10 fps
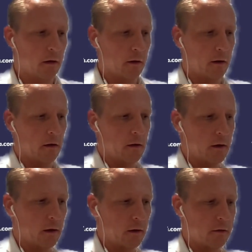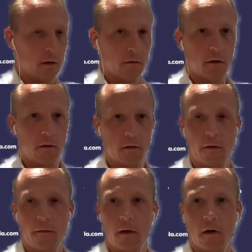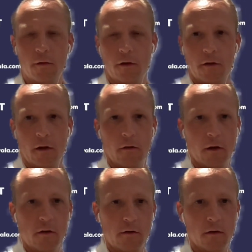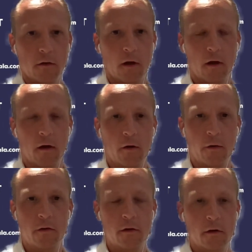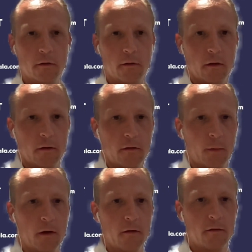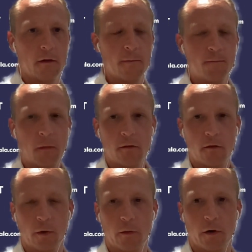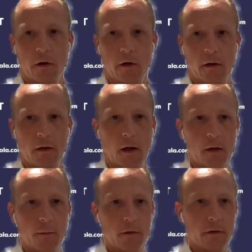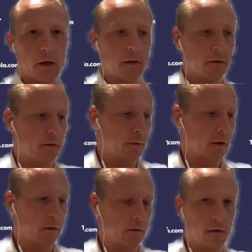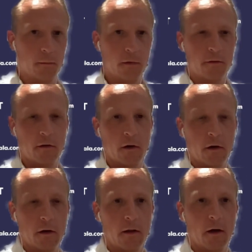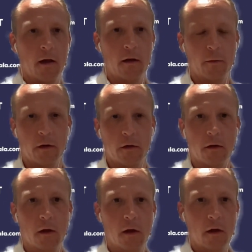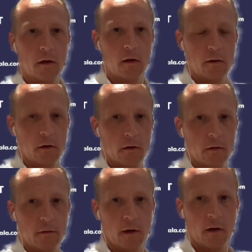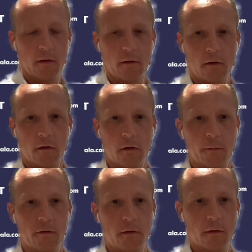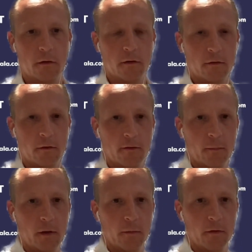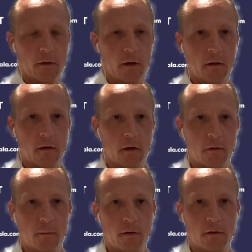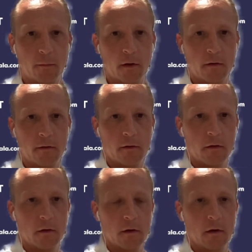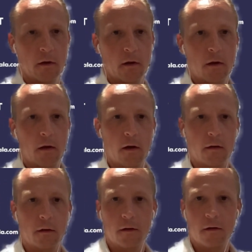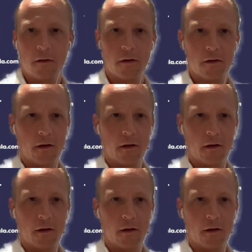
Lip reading: looking at the younger generation or even the older generation who are new to this space. So we want to enable an end-to-end seamless journey that anyone can use, and it's a good opportunity also for people to get in the crypto space and